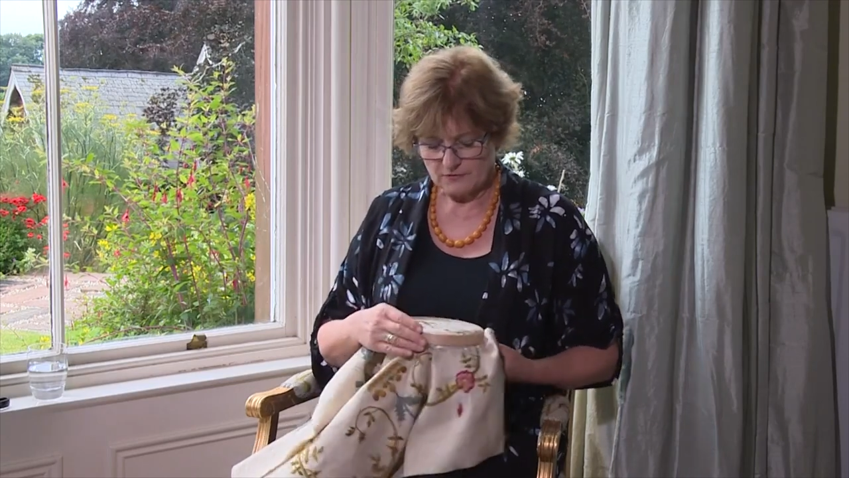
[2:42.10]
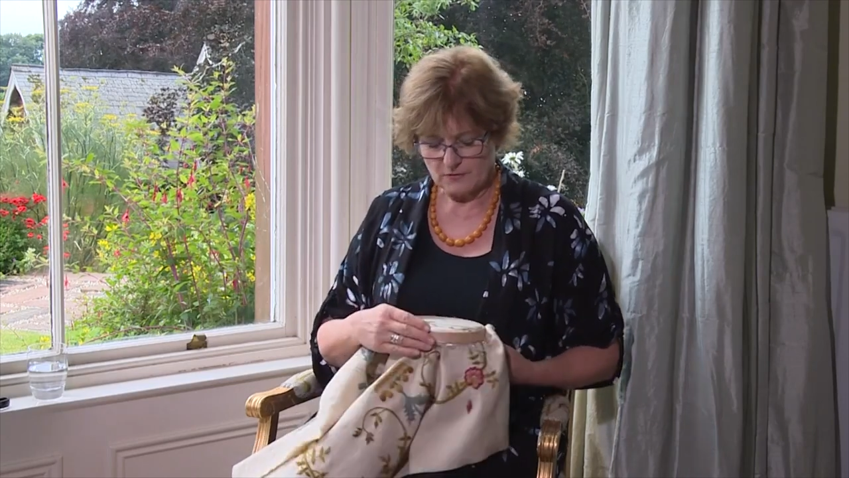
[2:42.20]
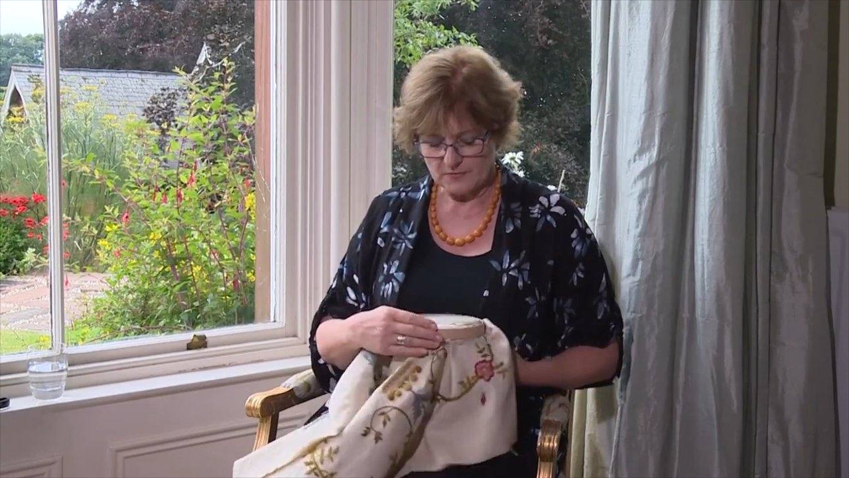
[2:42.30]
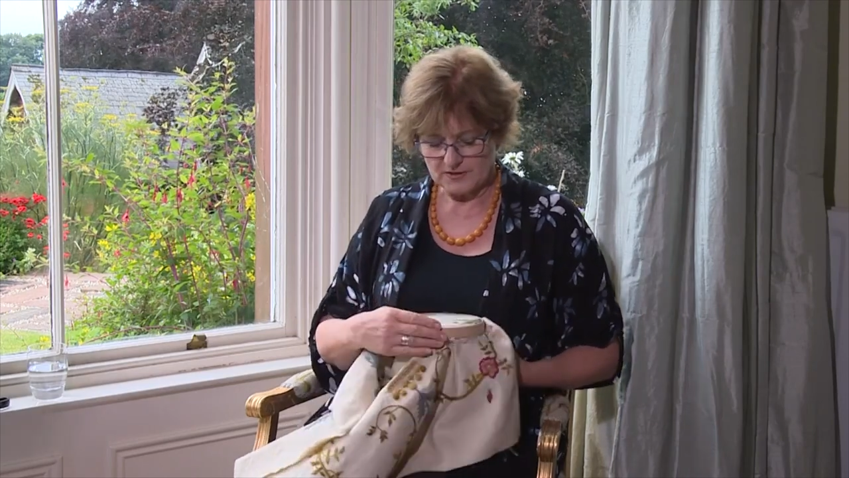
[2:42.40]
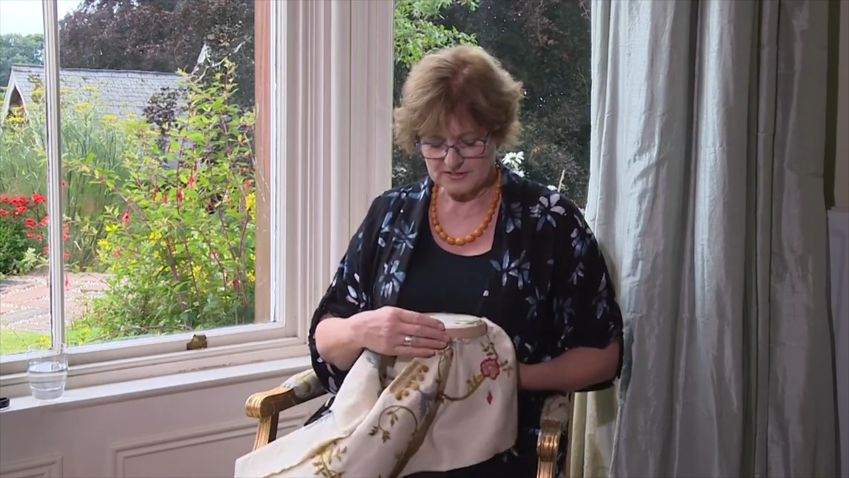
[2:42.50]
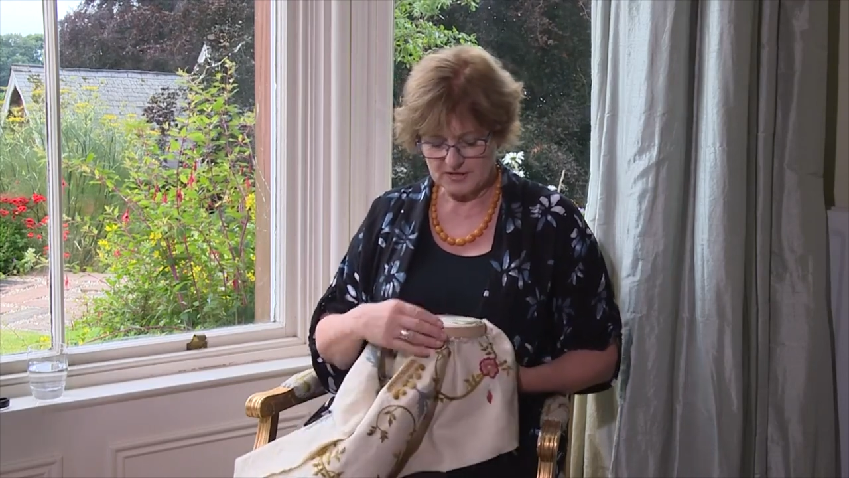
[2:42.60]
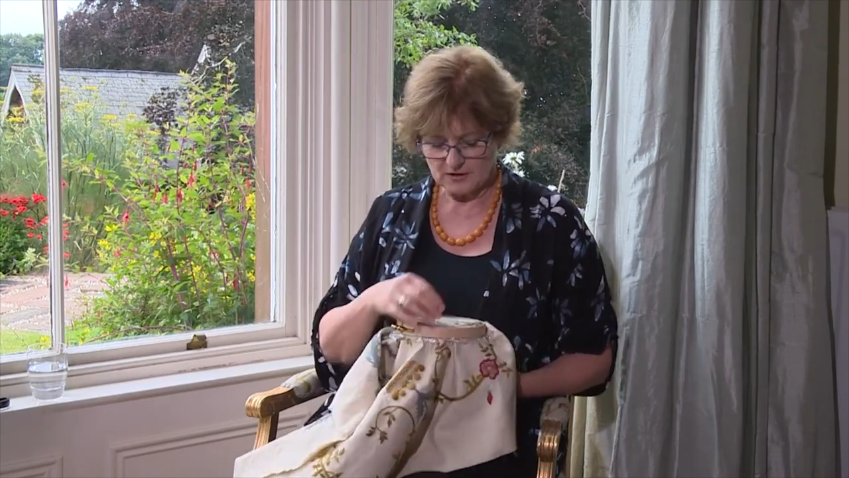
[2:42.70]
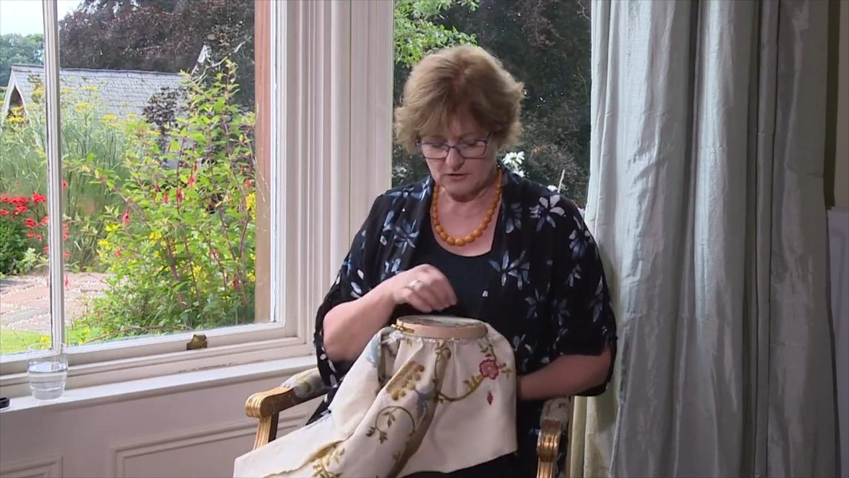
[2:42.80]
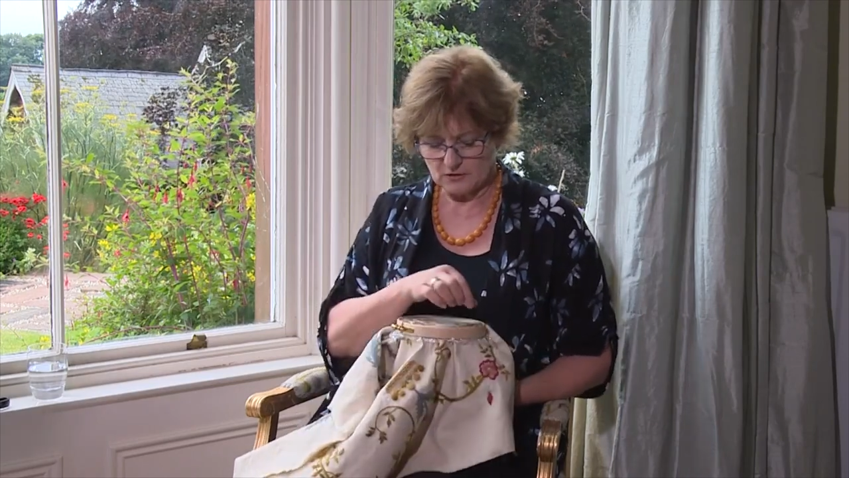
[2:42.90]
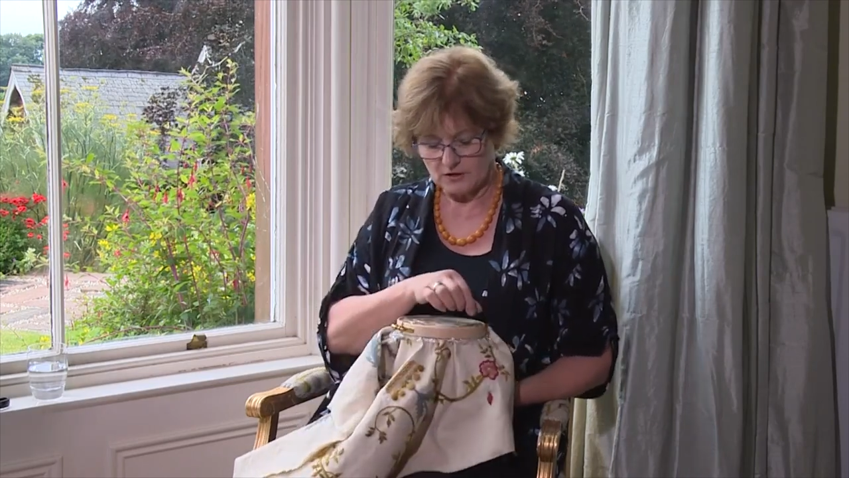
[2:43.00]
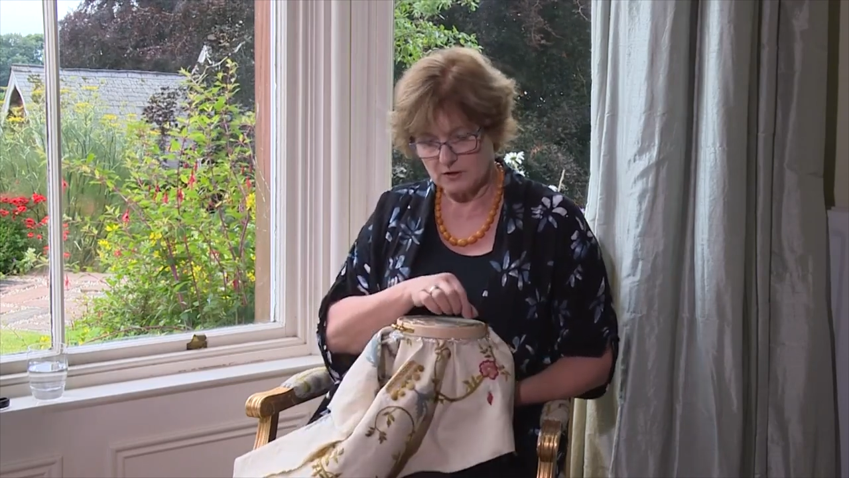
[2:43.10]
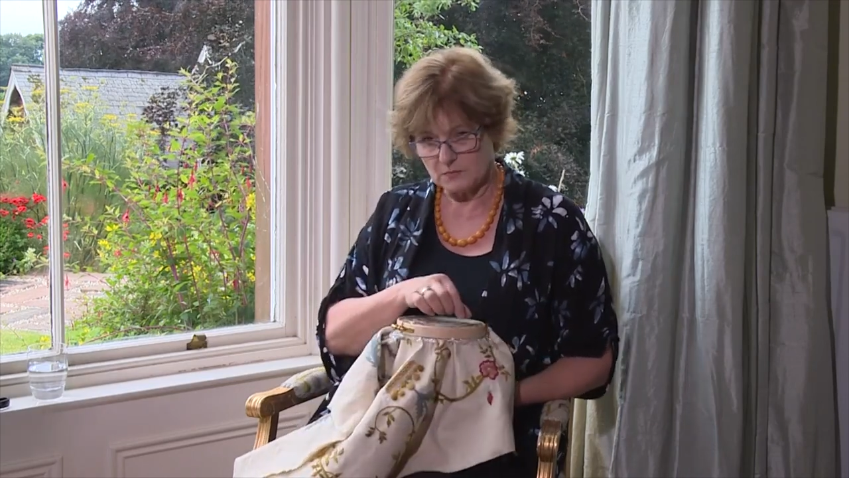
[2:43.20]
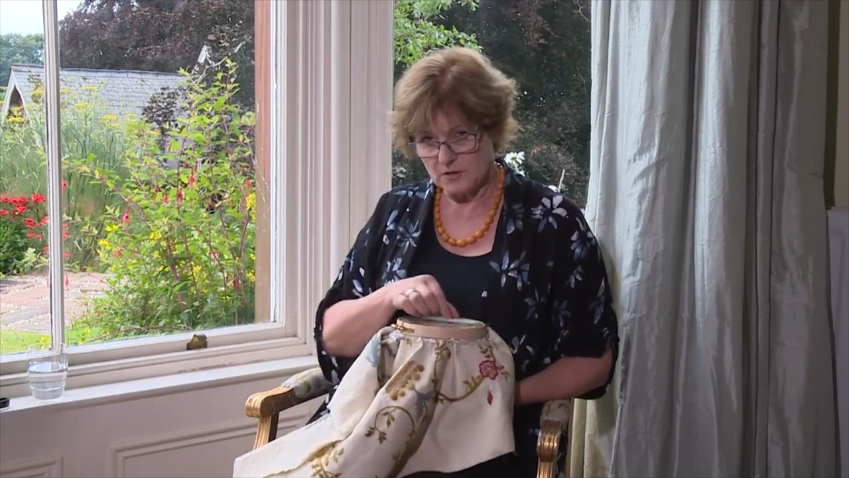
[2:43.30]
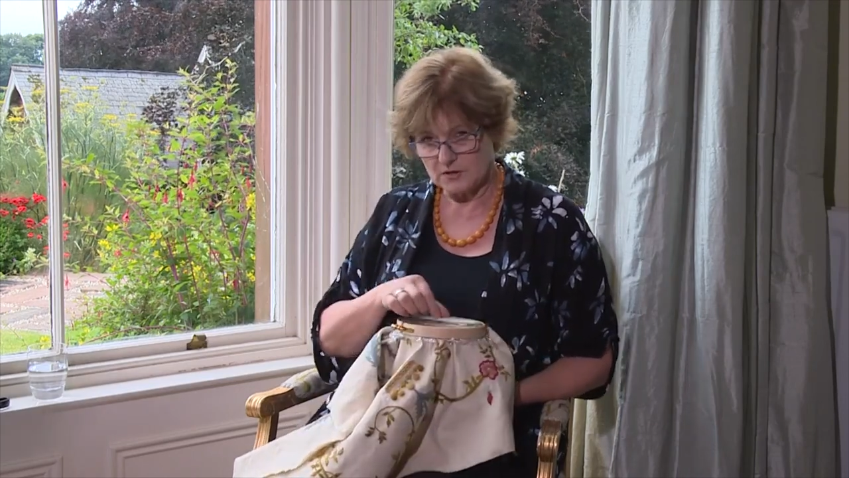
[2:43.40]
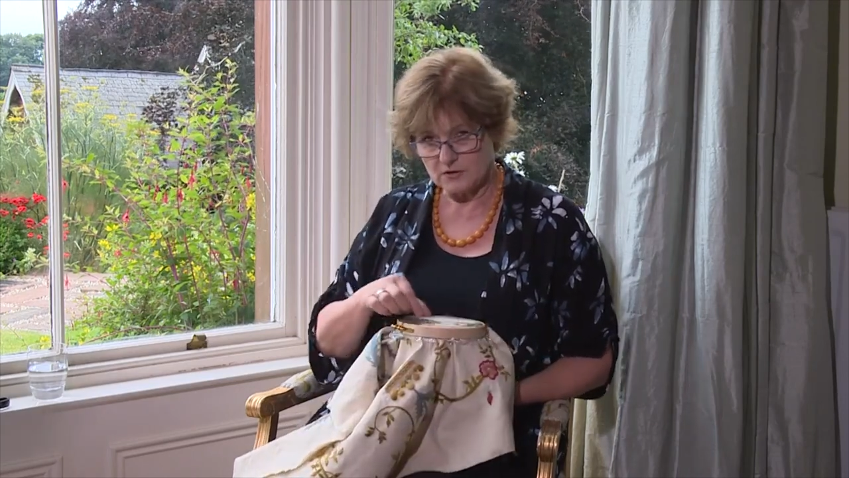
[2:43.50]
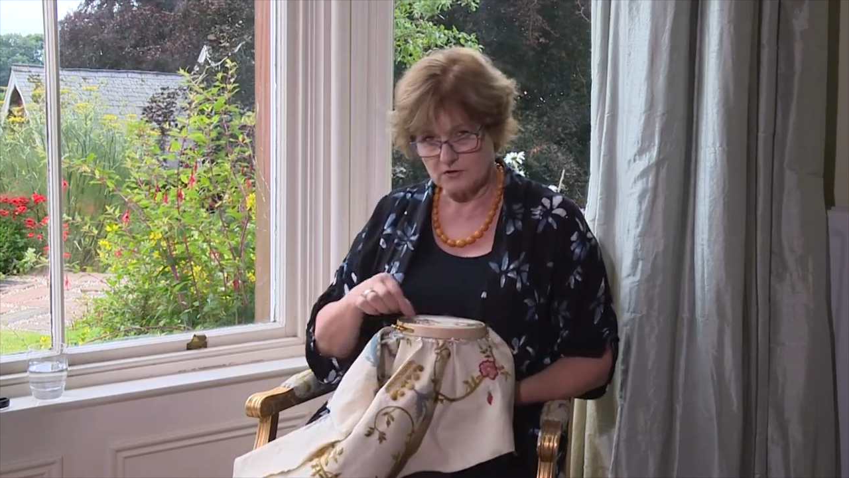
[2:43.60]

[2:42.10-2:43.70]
from this angle and work